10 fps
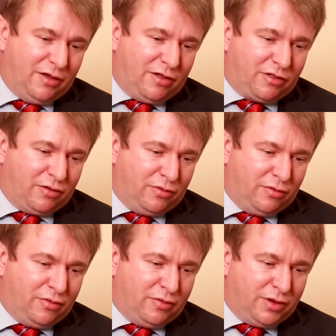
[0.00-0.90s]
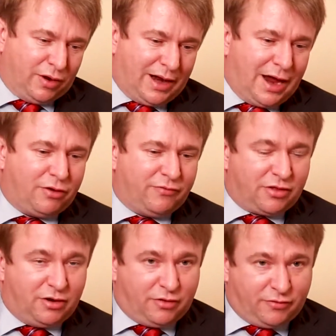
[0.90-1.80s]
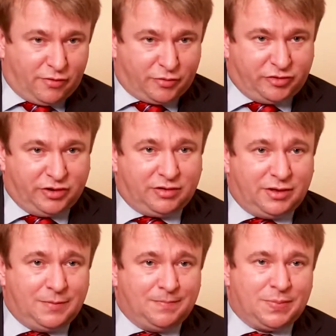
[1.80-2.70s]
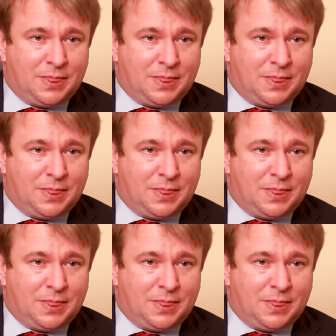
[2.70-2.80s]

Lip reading: So cloud offers a lot of opportunity,